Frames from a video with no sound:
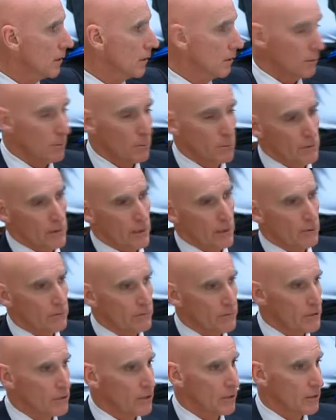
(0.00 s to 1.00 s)
to, to provide a
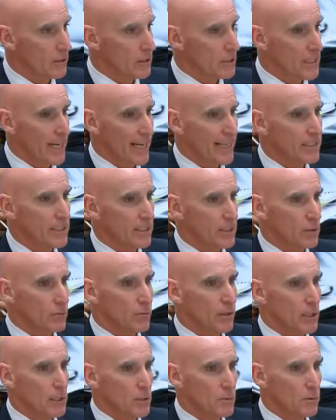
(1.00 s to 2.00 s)
facilities access
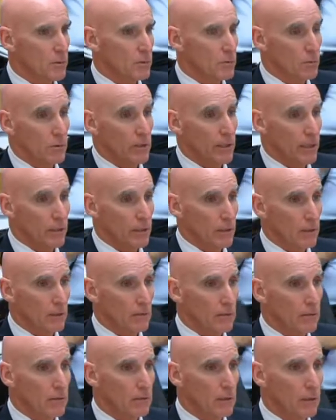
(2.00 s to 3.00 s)
arrangement with
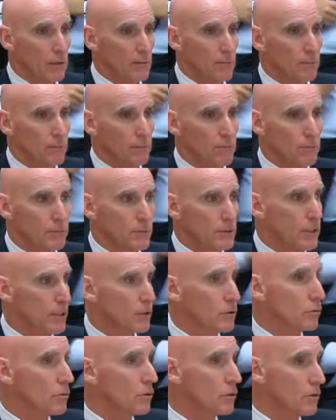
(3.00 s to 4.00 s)
other um,
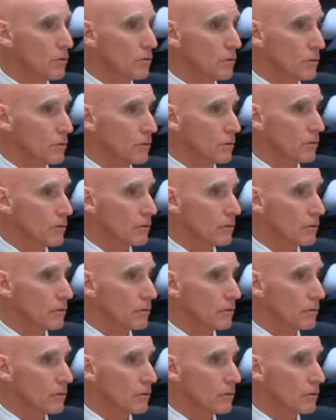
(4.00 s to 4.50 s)
potential users.